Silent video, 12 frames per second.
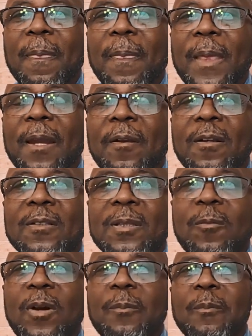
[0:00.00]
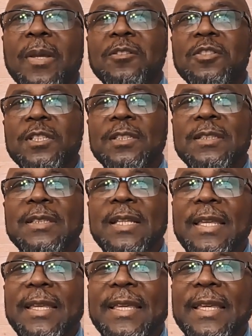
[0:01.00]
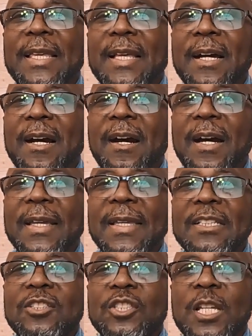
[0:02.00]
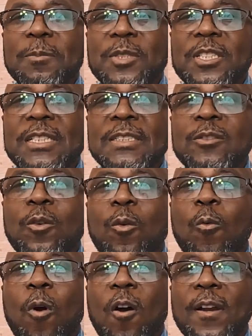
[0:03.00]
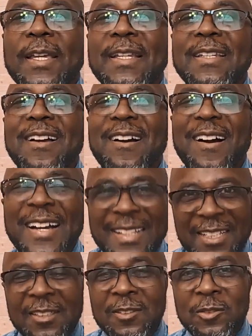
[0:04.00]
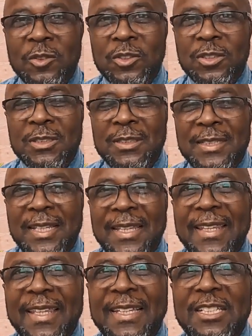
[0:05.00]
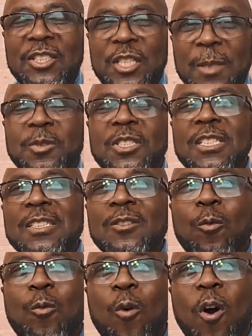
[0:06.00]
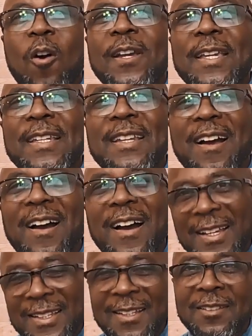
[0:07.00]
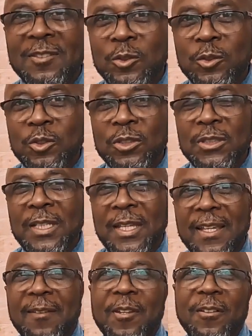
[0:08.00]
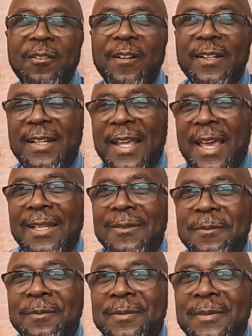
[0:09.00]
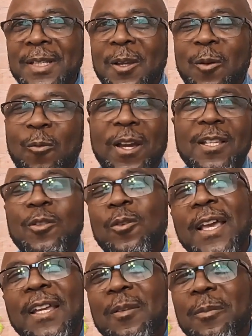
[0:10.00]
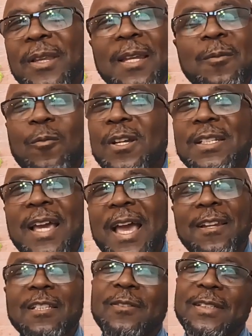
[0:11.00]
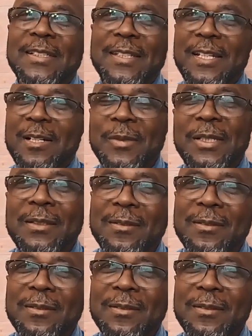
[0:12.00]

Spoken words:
that I heard someone mention, uh, Egyptian walking onion. Egyptian walking onions. Have you ever heard of that? Well, you only have to plant them one time. That's what they tell me.